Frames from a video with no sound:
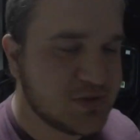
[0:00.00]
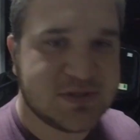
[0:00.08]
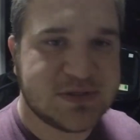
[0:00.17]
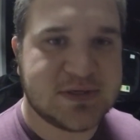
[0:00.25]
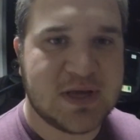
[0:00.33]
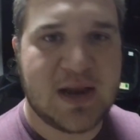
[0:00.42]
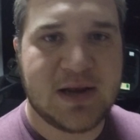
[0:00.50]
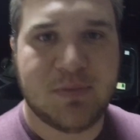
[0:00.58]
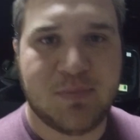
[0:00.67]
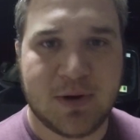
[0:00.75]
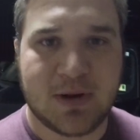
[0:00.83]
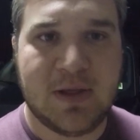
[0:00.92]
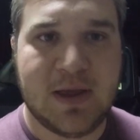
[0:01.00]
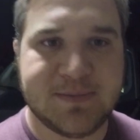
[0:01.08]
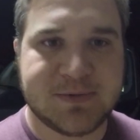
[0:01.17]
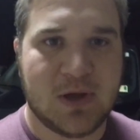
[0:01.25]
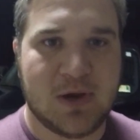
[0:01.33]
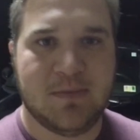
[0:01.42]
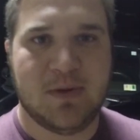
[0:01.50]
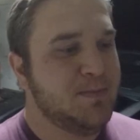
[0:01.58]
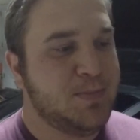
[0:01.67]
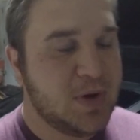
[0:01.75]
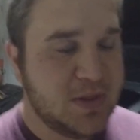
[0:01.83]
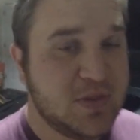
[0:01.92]
just decided to put clamps on them.
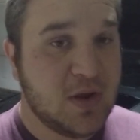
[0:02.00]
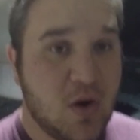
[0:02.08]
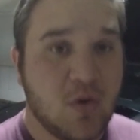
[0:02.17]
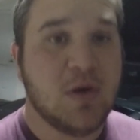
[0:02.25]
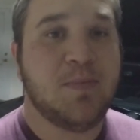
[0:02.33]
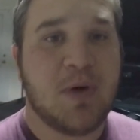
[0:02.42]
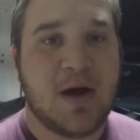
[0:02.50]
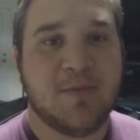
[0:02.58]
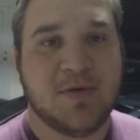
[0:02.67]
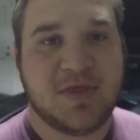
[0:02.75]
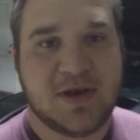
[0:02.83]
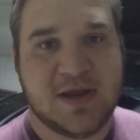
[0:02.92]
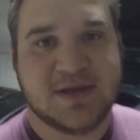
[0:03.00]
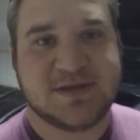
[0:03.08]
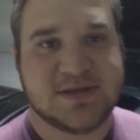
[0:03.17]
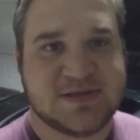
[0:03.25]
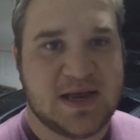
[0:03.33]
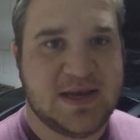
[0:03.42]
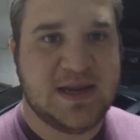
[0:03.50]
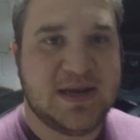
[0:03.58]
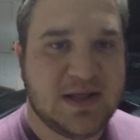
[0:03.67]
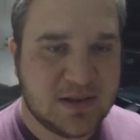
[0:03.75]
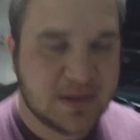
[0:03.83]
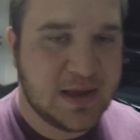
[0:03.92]
But the only problem with it is, since I
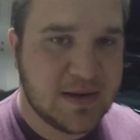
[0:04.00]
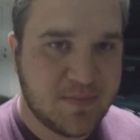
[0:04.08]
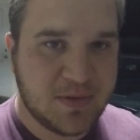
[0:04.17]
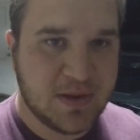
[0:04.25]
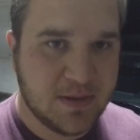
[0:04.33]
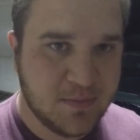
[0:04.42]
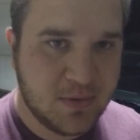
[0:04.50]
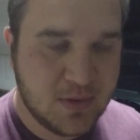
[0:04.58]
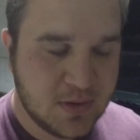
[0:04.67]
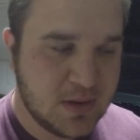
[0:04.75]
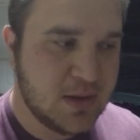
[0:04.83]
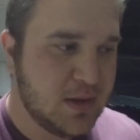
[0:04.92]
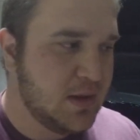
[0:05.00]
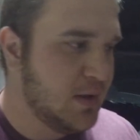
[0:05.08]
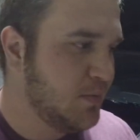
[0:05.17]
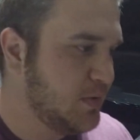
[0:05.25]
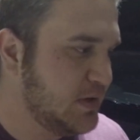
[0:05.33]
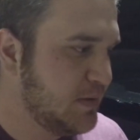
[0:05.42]
did clamp them, we